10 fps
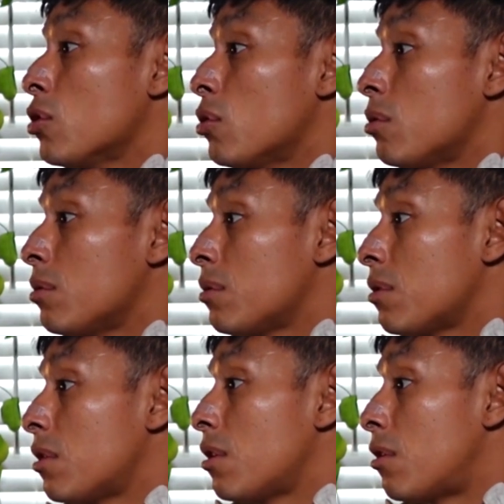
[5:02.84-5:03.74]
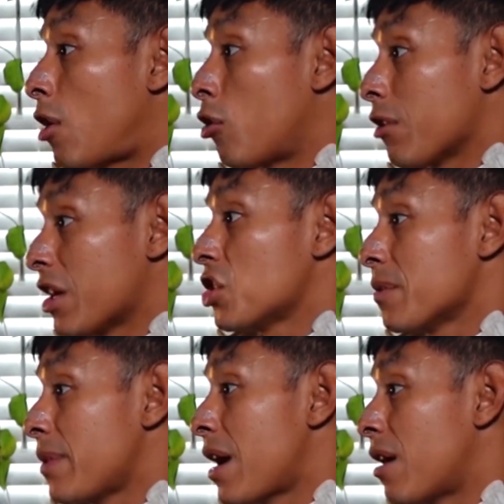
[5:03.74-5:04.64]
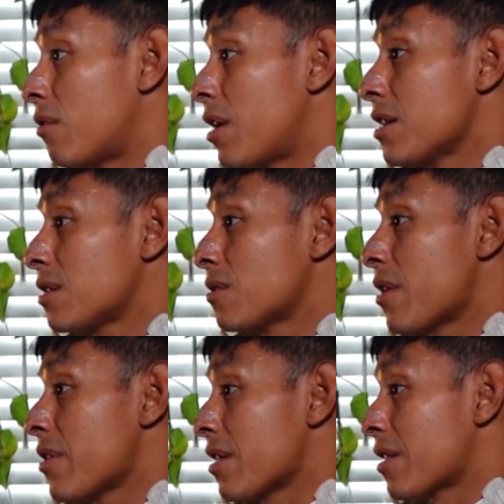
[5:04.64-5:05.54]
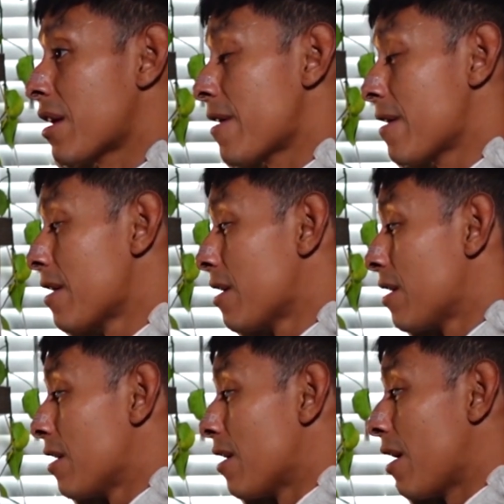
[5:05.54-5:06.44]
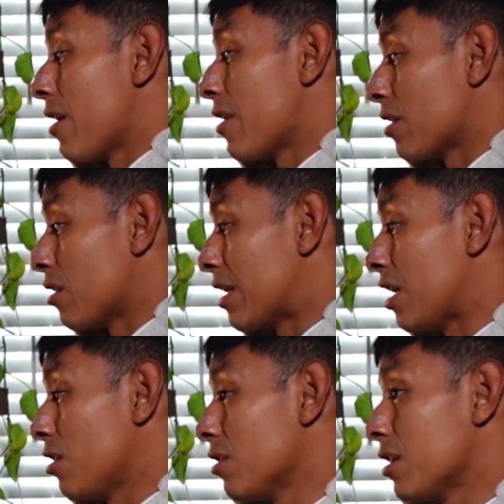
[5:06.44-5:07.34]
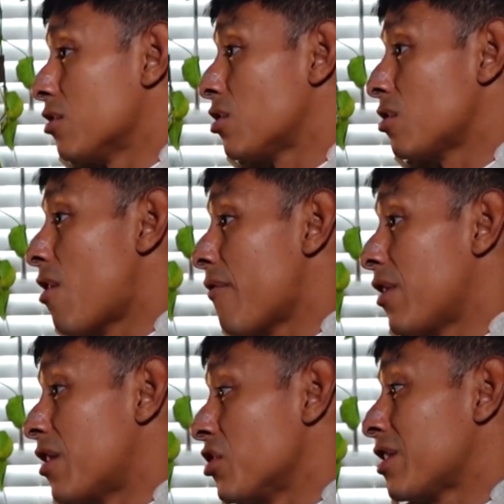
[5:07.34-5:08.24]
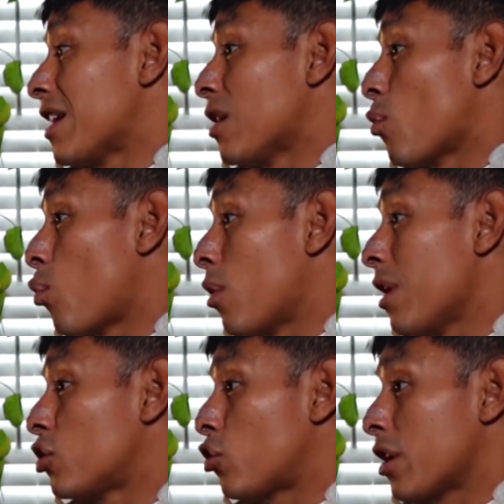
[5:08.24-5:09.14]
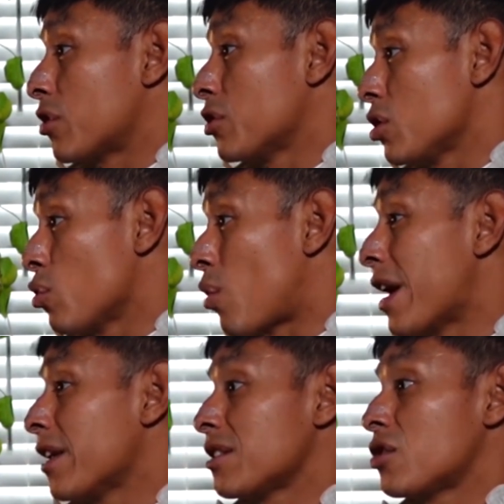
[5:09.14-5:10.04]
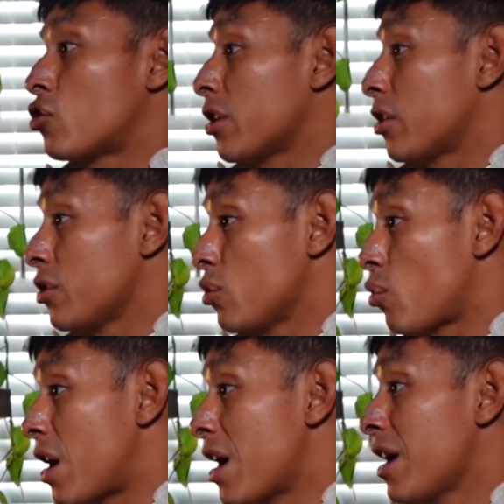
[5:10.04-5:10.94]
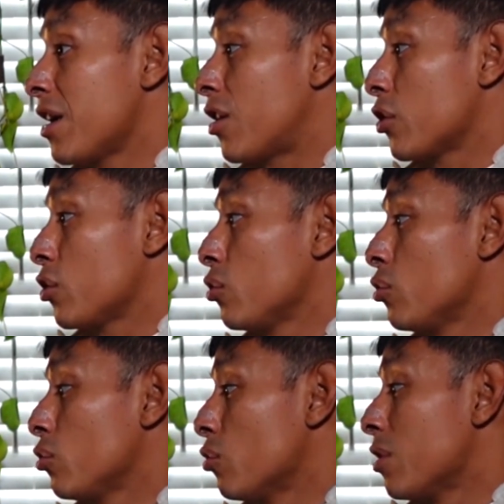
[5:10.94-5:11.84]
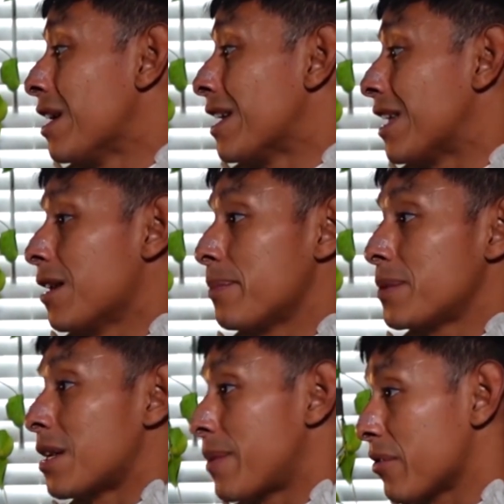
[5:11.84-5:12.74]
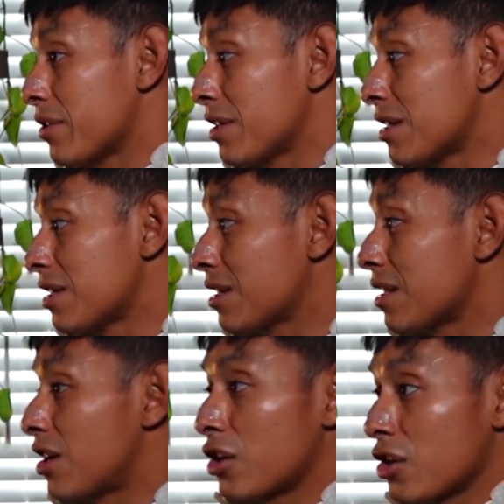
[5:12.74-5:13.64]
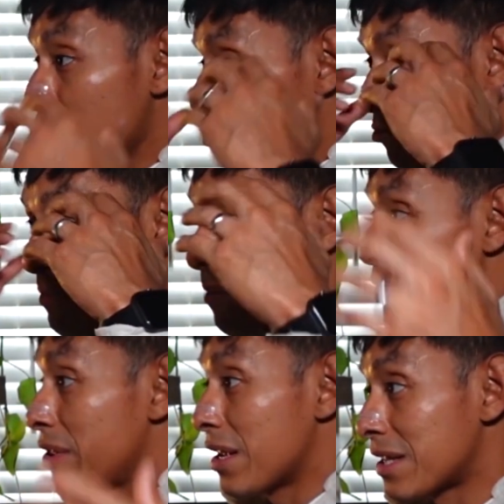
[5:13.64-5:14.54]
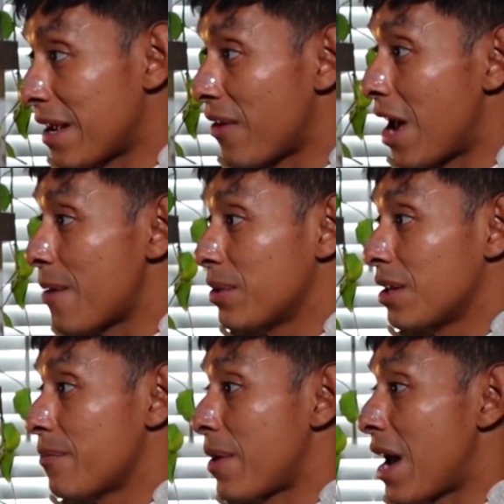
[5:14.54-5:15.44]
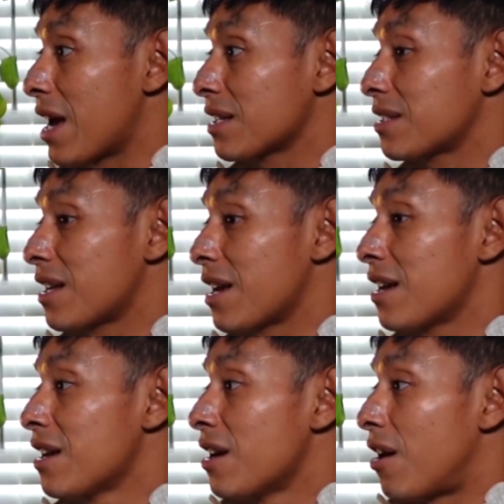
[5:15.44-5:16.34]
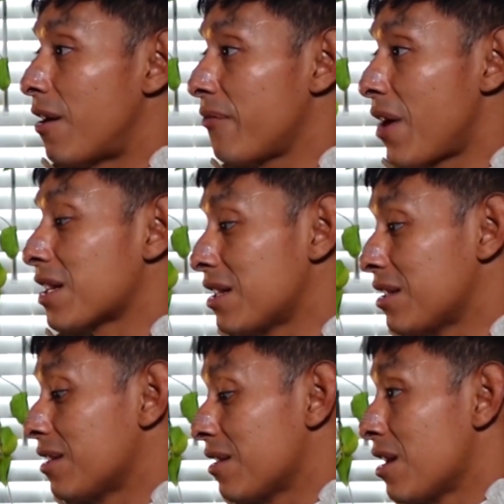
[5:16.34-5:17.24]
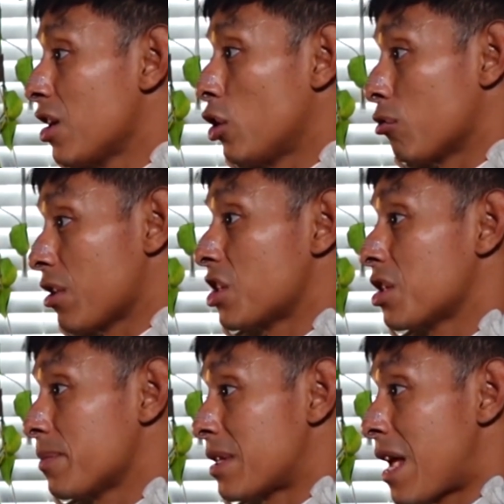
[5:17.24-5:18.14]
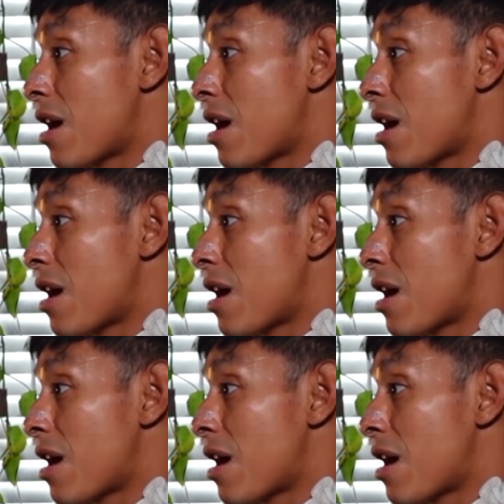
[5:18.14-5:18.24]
heal our relationship now, right? So right. I think that I think healing yourself and understanding what triggers you, why does it trigger you, why are you getting upset about this? Or do you remember things that have happened in the past that are affecting your relationships